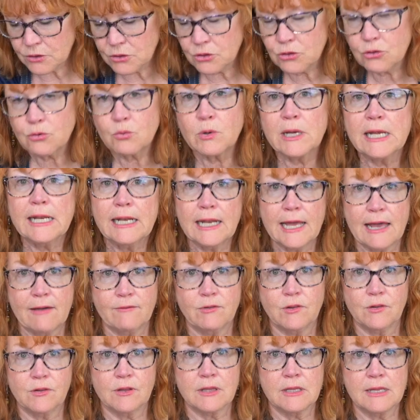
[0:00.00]
3
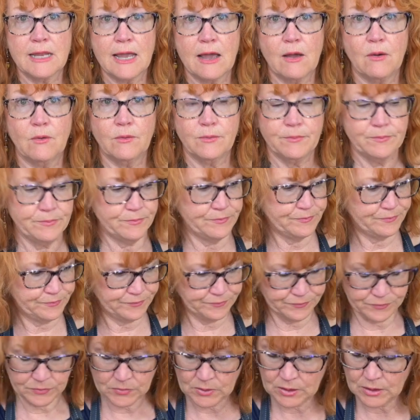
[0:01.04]
levels now.
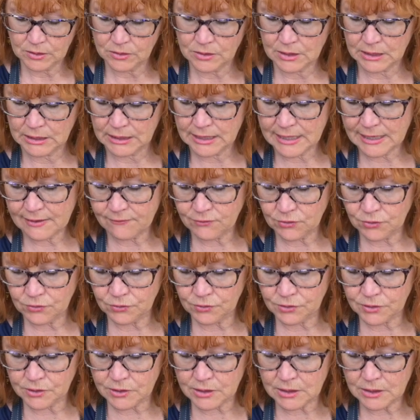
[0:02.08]
The
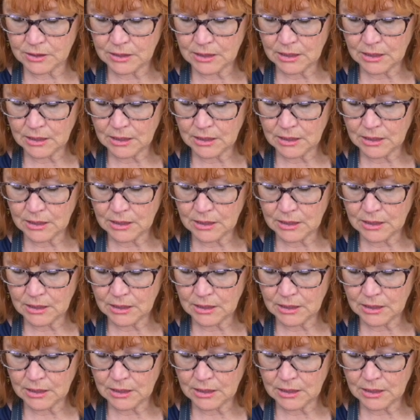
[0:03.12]
levels